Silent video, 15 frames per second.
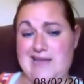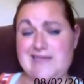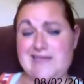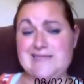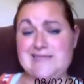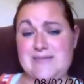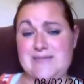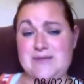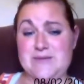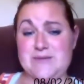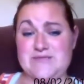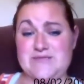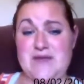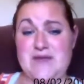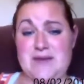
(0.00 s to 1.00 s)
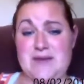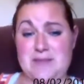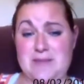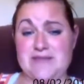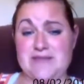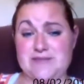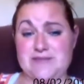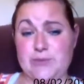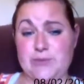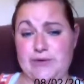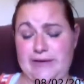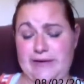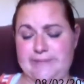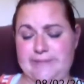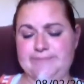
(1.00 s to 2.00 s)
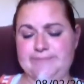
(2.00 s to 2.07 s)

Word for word: think somebody was feeding me a story.